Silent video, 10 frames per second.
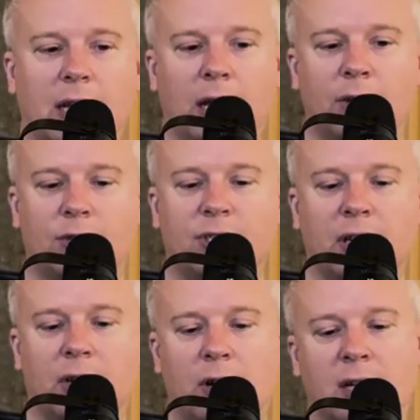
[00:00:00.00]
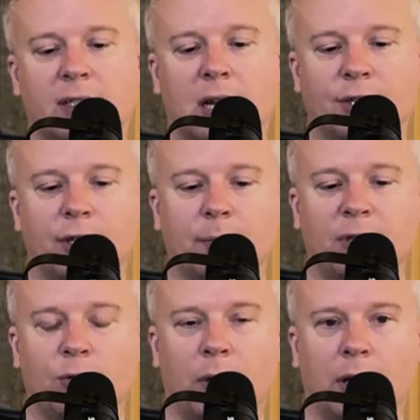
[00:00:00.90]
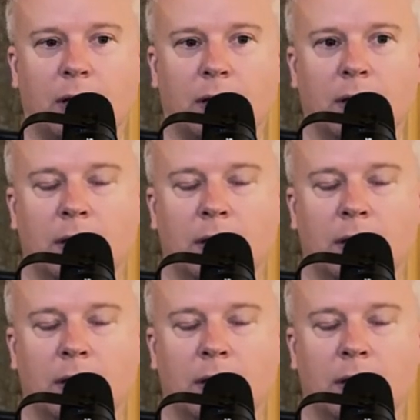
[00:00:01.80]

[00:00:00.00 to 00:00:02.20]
interesting cross section between